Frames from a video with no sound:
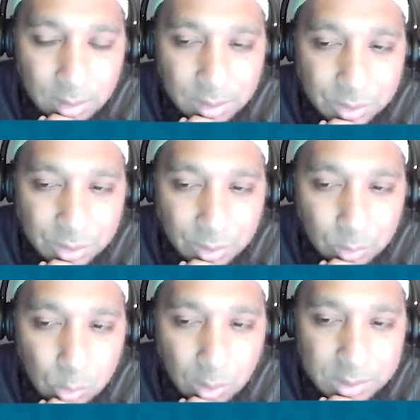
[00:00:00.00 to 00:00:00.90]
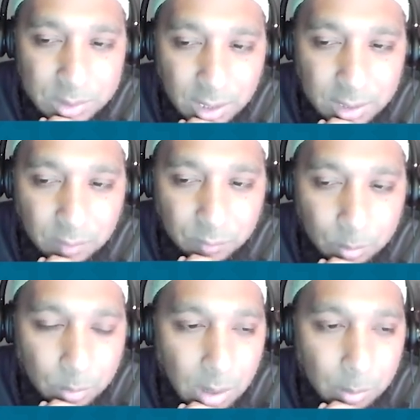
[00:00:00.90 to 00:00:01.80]
who has heard it
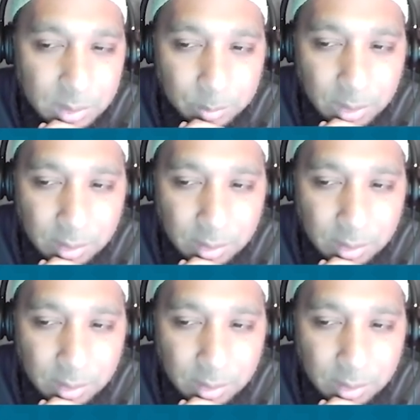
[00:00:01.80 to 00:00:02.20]
from Muhammad ibn